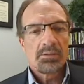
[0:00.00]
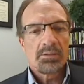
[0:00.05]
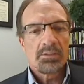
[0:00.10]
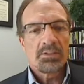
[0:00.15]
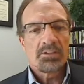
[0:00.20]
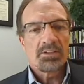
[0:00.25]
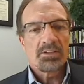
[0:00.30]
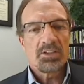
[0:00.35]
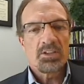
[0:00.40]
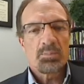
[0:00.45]

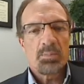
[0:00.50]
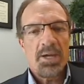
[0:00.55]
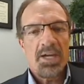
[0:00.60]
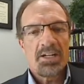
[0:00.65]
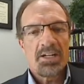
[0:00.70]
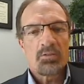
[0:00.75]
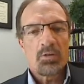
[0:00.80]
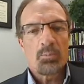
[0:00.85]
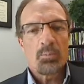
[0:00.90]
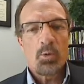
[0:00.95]
These
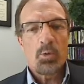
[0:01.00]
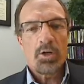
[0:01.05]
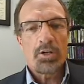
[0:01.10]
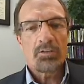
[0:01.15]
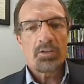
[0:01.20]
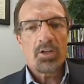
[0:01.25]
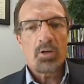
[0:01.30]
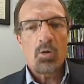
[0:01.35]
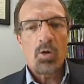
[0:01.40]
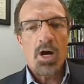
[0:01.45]
expanded
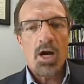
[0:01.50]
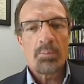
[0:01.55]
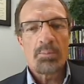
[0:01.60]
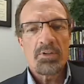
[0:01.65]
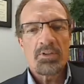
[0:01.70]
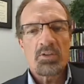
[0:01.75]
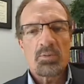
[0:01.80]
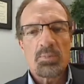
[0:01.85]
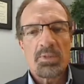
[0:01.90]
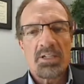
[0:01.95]
reporting
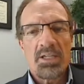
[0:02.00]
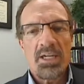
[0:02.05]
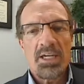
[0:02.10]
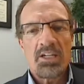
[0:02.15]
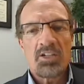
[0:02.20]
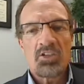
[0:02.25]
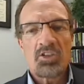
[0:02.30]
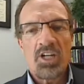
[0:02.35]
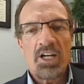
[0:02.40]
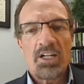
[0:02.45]
requirements
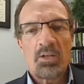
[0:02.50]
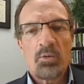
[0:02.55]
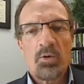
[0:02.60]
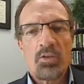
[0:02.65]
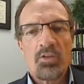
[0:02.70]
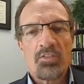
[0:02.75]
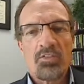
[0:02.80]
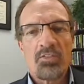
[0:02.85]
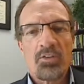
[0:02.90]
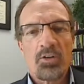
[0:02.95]
began
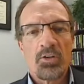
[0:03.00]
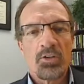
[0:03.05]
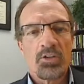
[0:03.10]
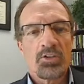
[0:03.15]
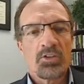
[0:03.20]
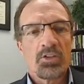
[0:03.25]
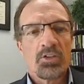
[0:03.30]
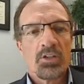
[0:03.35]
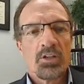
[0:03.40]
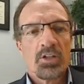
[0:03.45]
January the
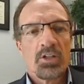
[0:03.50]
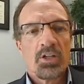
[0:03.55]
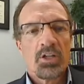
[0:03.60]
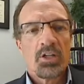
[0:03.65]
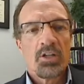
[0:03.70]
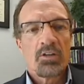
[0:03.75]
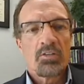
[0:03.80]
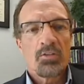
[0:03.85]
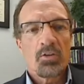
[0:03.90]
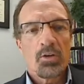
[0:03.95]
1st
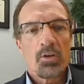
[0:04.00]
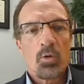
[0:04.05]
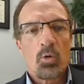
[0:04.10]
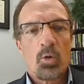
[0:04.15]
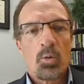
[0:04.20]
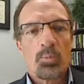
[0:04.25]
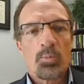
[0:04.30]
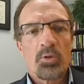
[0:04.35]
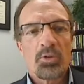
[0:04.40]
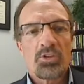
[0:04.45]
for
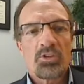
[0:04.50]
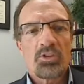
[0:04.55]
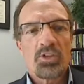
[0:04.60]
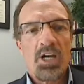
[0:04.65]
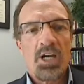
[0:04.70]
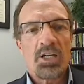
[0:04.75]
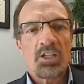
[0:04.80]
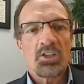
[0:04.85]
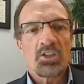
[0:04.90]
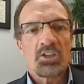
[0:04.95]
corporate
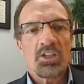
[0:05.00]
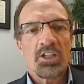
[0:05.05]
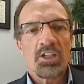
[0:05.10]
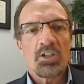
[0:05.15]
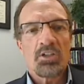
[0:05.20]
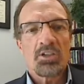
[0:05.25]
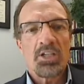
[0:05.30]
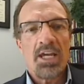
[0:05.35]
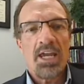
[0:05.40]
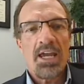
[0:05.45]
stock
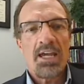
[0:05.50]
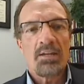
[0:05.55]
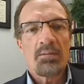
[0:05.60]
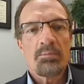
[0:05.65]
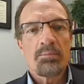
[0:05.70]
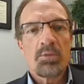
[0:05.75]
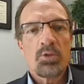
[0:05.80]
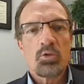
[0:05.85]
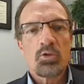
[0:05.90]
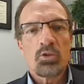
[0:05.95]
shares
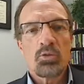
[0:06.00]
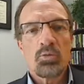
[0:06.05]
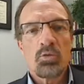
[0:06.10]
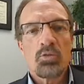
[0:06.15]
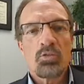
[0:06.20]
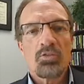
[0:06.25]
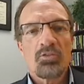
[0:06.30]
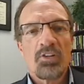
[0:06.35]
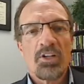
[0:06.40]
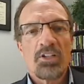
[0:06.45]
and
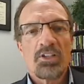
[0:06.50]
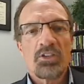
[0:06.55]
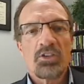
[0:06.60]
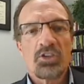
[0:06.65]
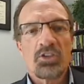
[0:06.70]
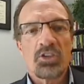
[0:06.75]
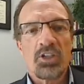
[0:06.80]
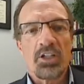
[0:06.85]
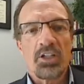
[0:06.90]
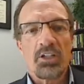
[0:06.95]
mutual fund
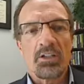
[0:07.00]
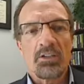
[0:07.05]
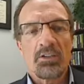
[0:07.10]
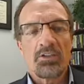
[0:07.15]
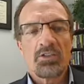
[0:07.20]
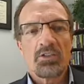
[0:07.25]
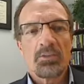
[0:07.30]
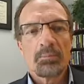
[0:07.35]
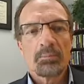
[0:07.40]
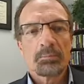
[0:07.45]

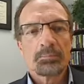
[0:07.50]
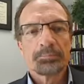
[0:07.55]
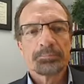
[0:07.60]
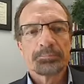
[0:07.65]
shares.